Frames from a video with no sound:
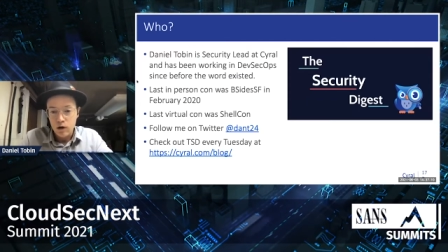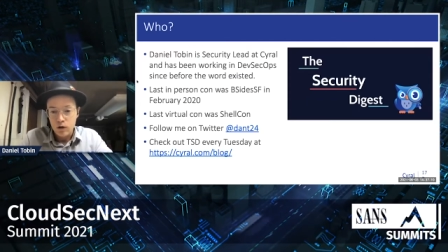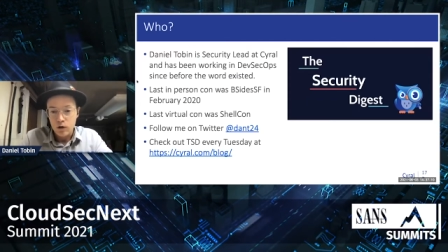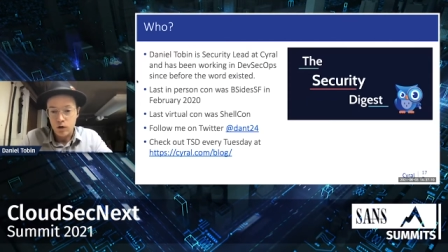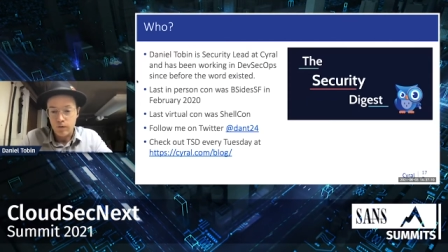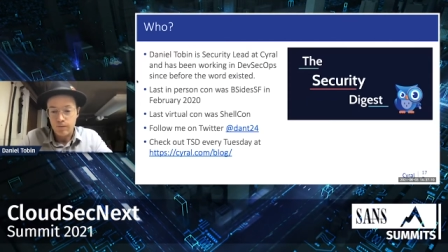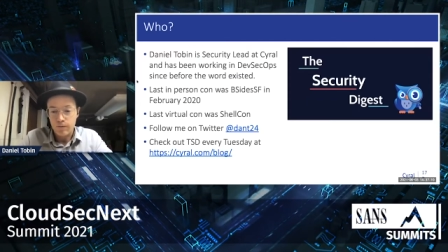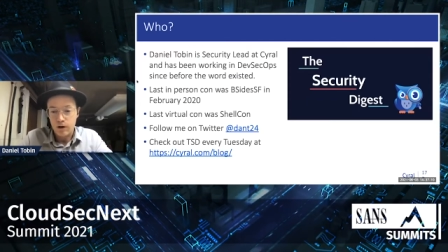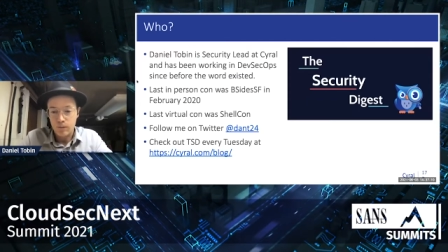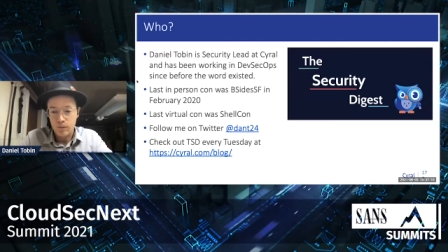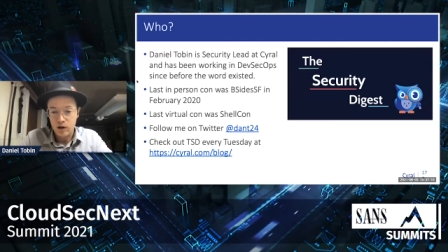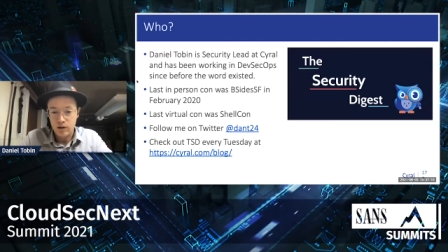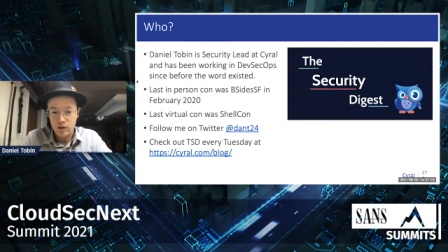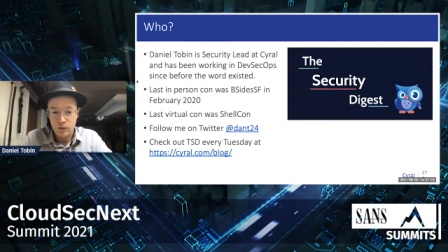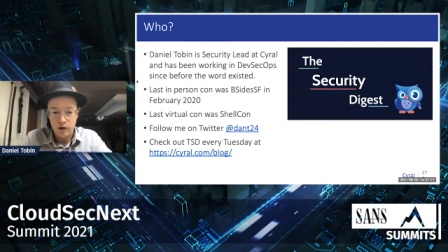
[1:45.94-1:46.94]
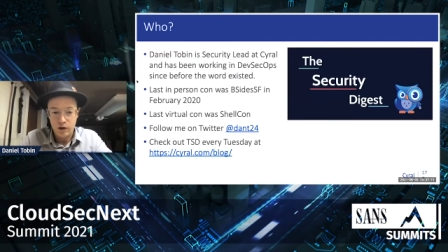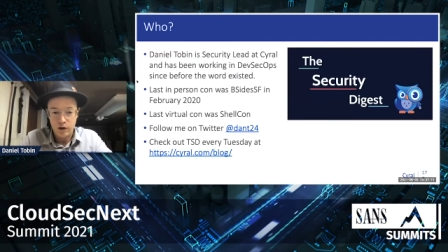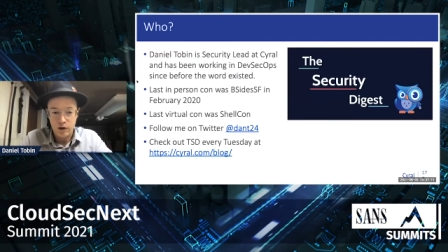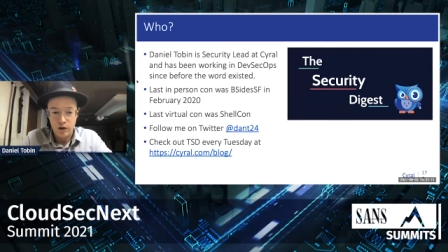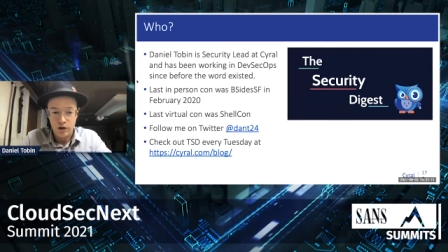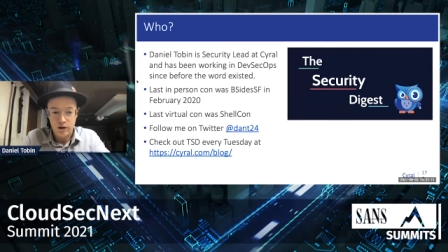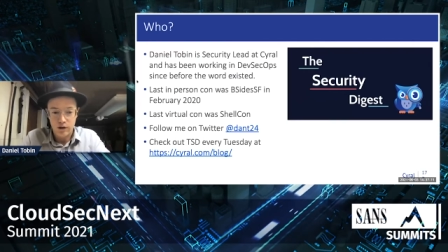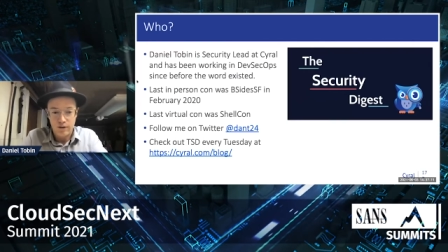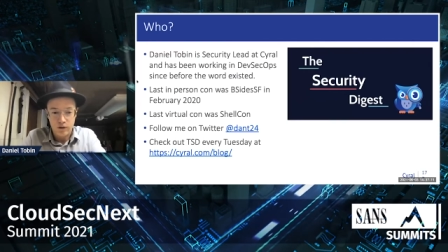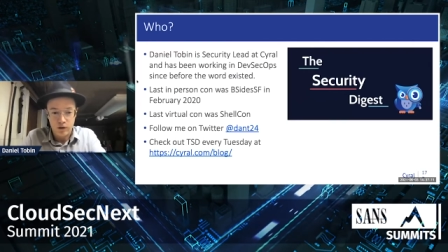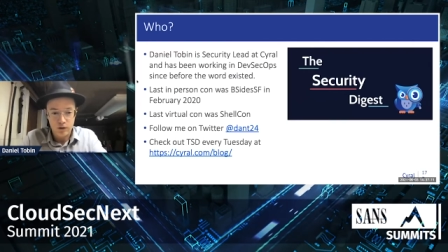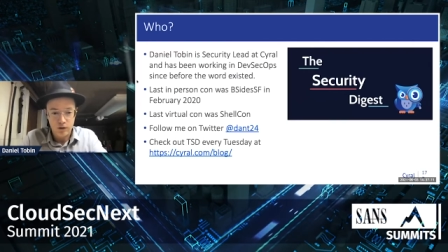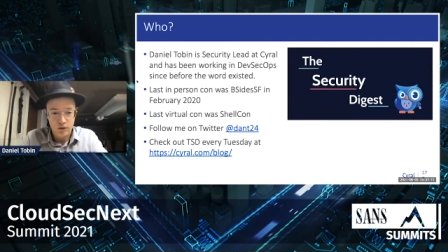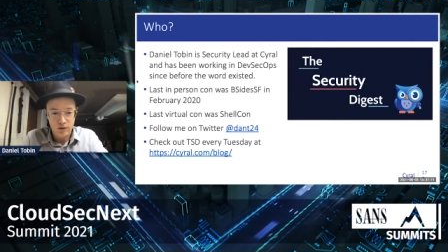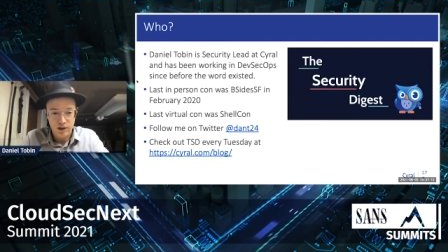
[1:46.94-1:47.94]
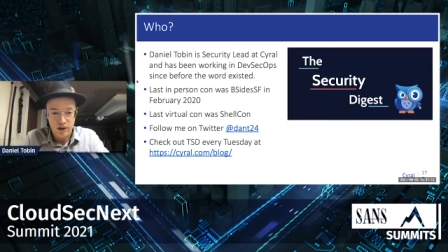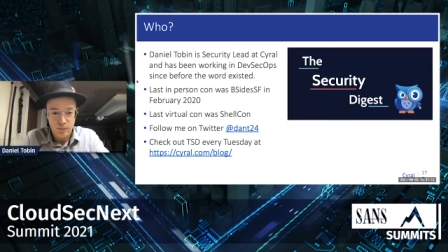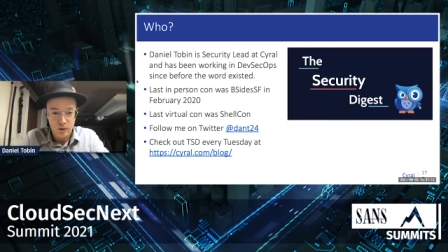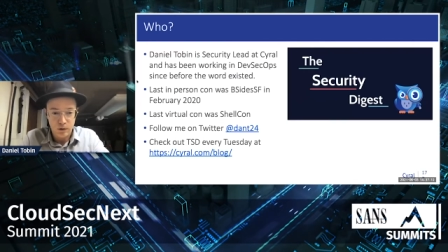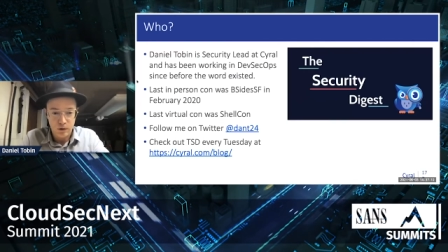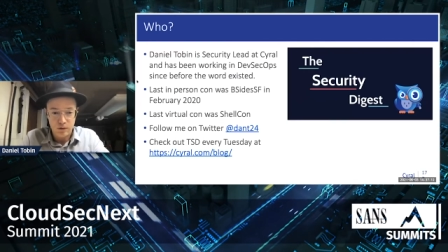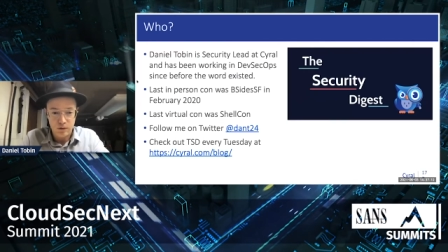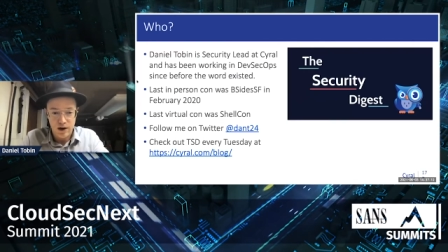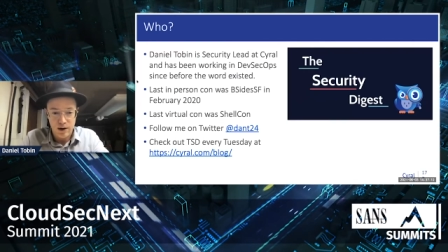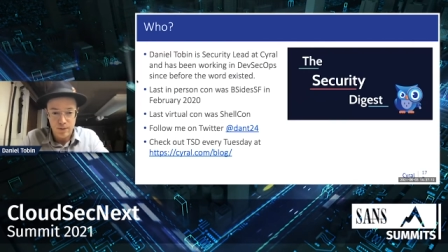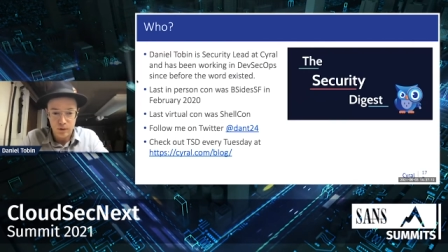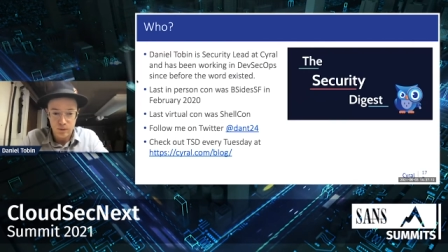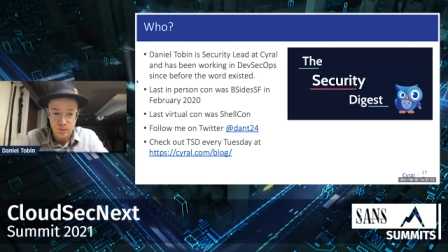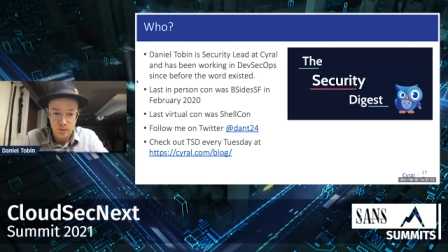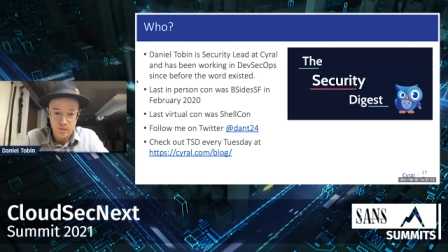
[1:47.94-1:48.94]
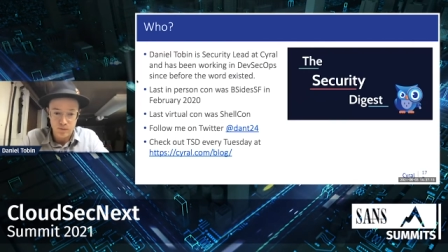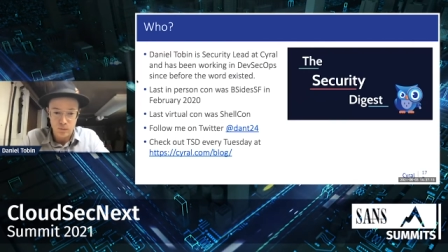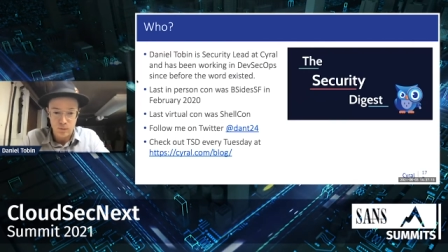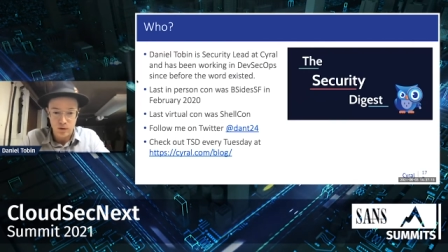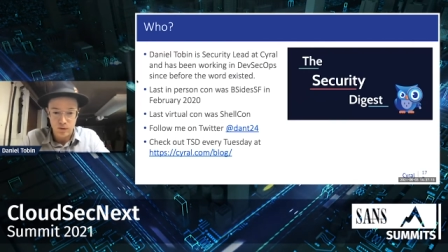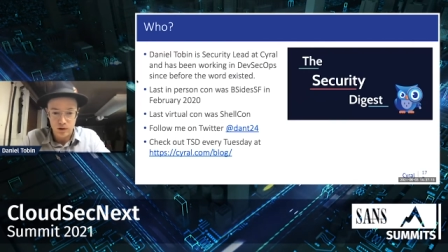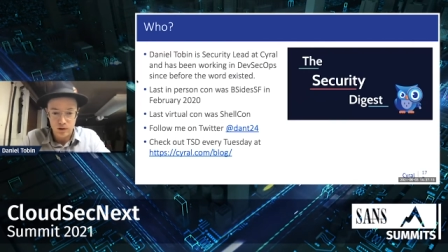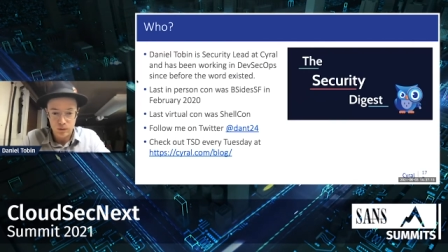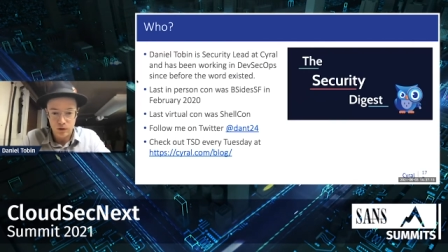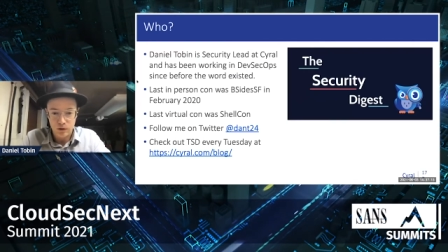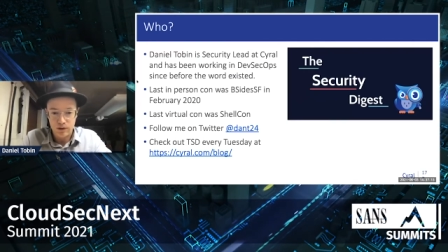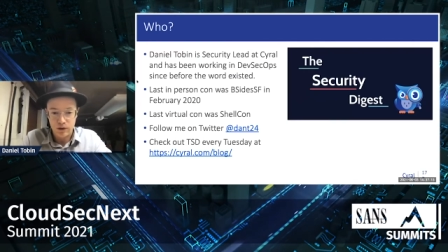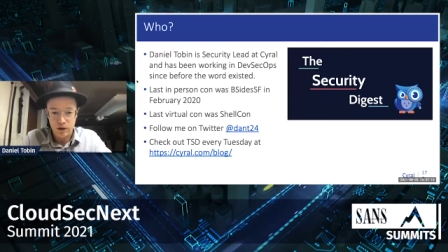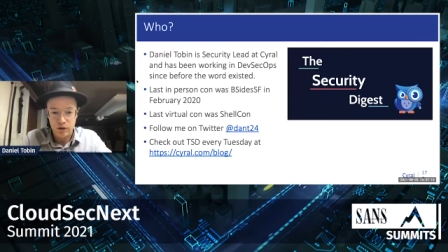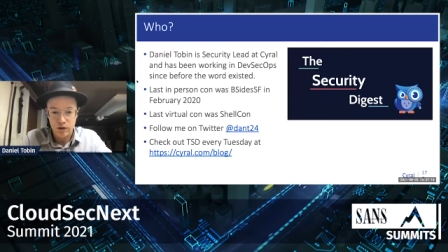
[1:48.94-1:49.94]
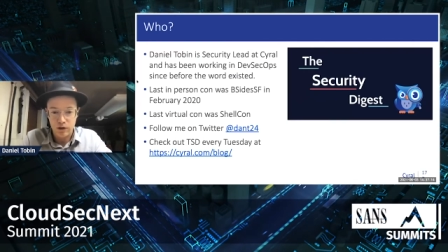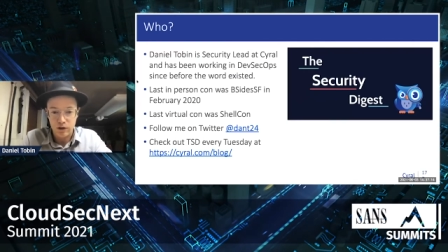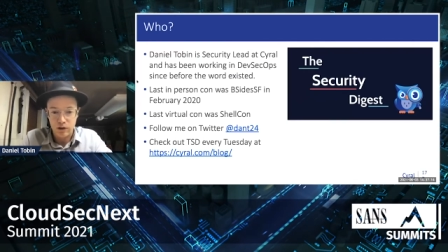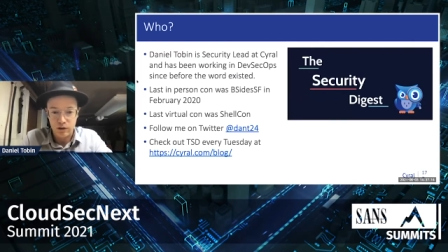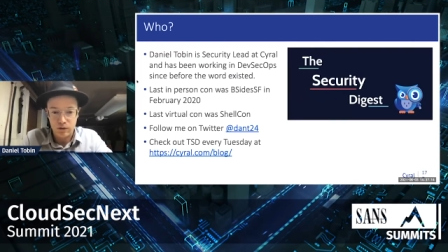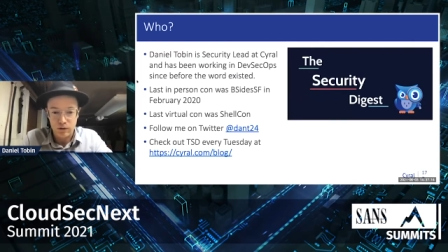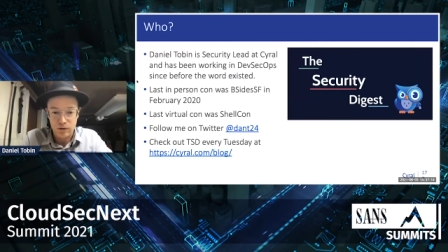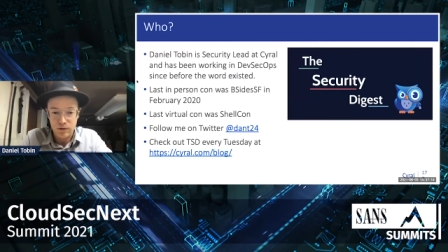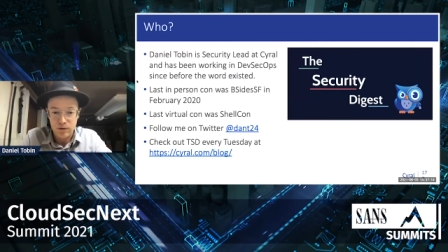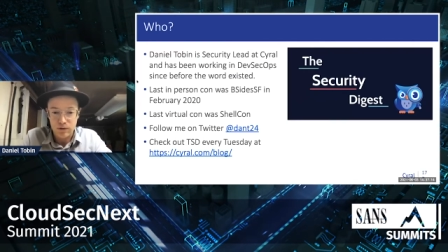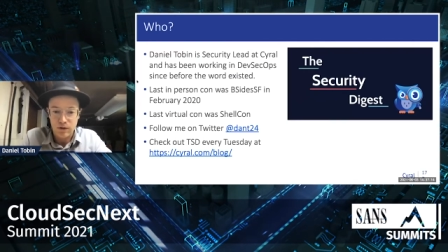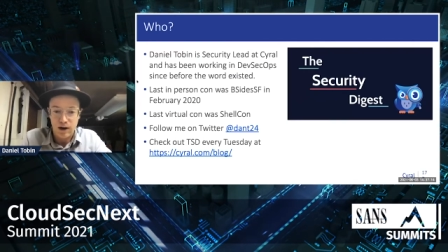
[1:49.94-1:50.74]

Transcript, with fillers: You can follow me on Twitter, and every Tuesday I post a wrap up of the previous week's security news,